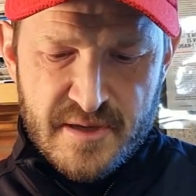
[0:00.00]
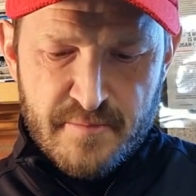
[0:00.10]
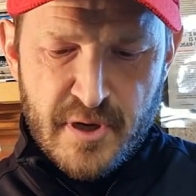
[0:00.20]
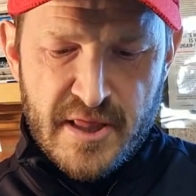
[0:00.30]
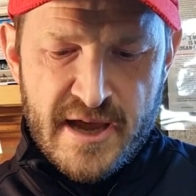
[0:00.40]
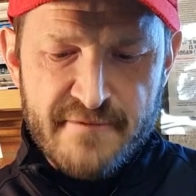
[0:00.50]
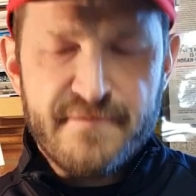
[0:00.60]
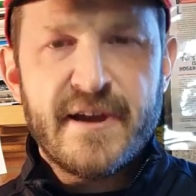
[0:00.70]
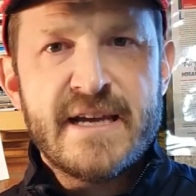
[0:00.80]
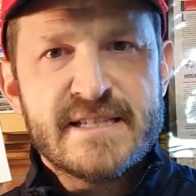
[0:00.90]
by that
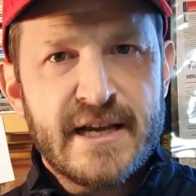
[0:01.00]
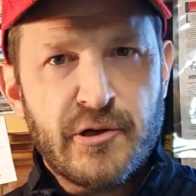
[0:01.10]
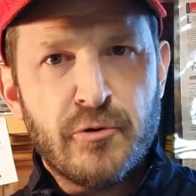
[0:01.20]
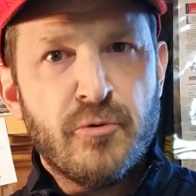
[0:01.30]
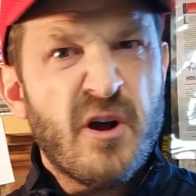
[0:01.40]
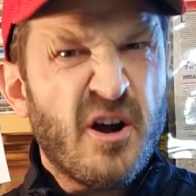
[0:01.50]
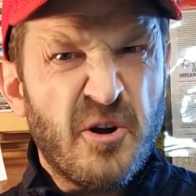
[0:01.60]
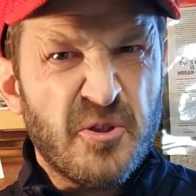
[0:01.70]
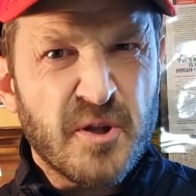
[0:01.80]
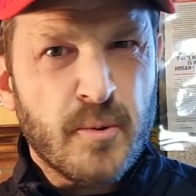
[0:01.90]
face angle
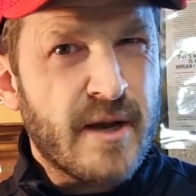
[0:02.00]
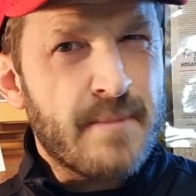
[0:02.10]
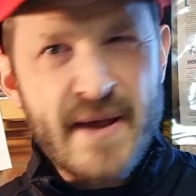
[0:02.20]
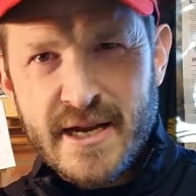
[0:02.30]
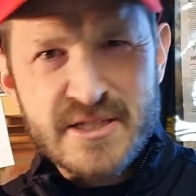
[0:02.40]
on the way back.